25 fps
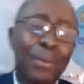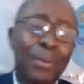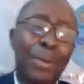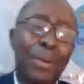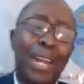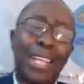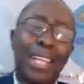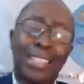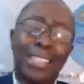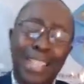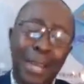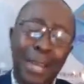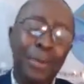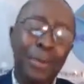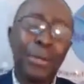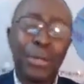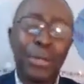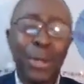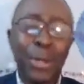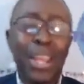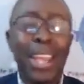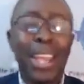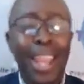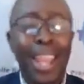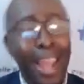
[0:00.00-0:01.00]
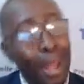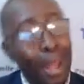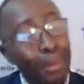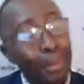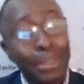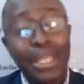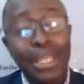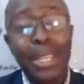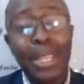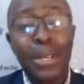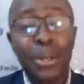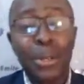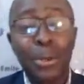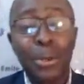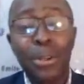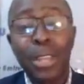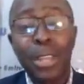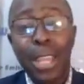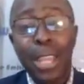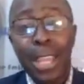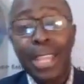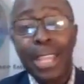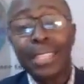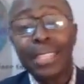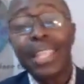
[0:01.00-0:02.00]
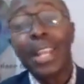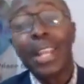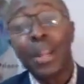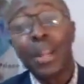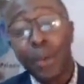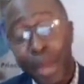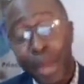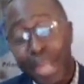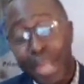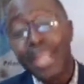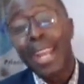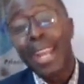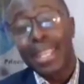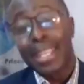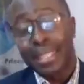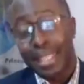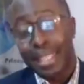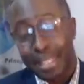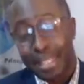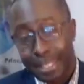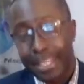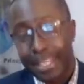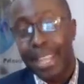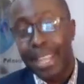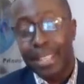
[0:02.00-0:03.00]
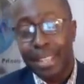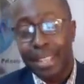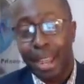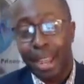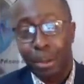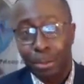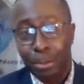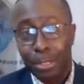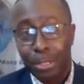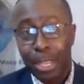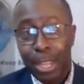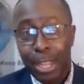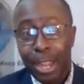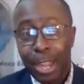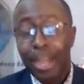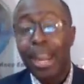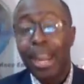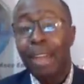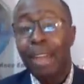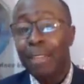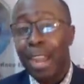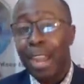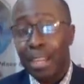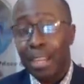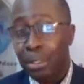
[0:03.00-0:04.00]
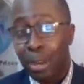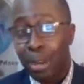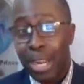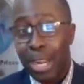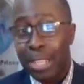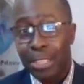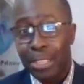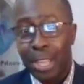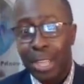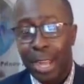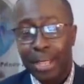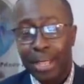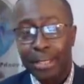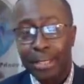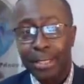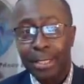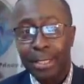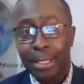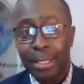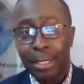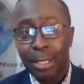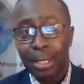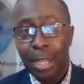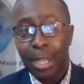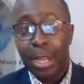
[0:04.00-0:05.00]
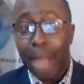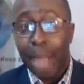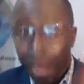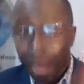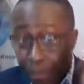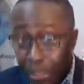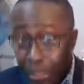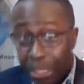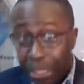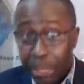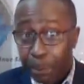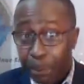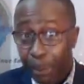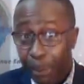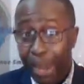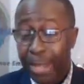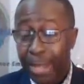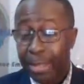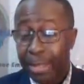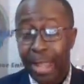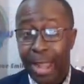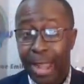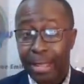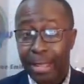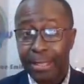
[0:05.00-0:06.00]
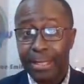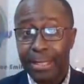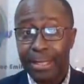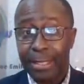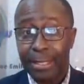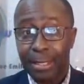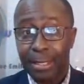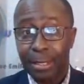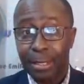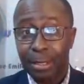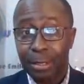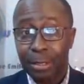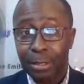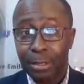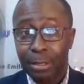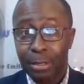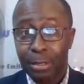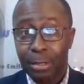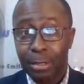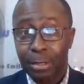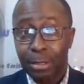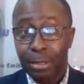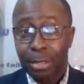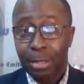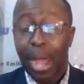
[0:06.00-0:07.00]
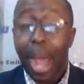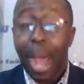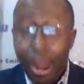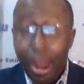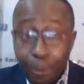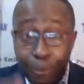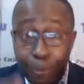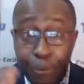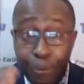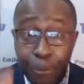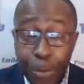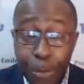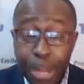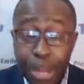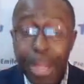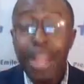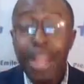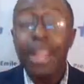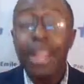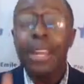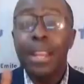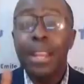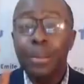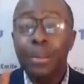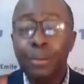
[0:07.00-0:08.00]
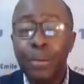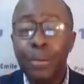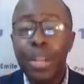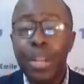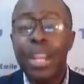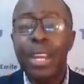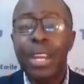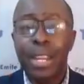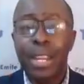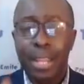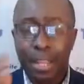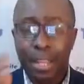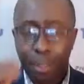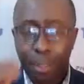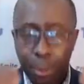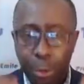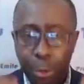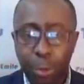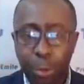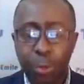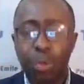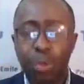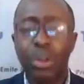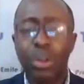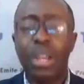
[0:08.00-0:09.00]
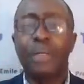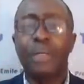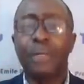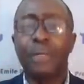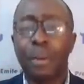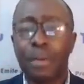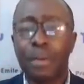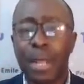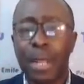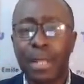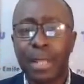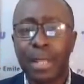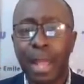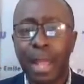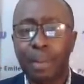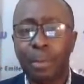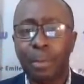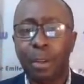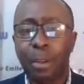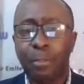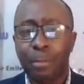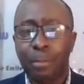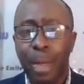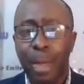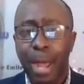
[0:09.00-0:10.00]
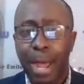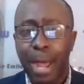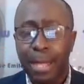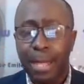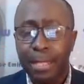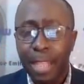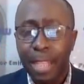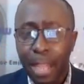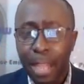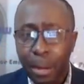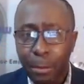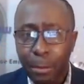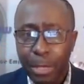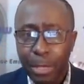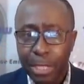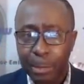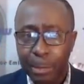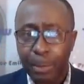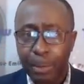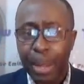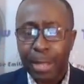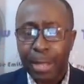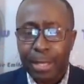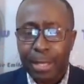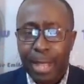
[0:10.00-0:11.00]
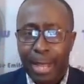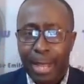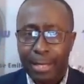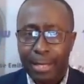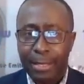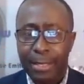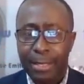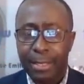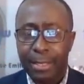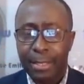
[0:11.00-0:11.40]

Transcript: But I say, could you hear? I'm seeing you. It's the green that's in State House. And I've acknowledged that. And I respect that. I really, really, truly, from the depth of my heart, respect that.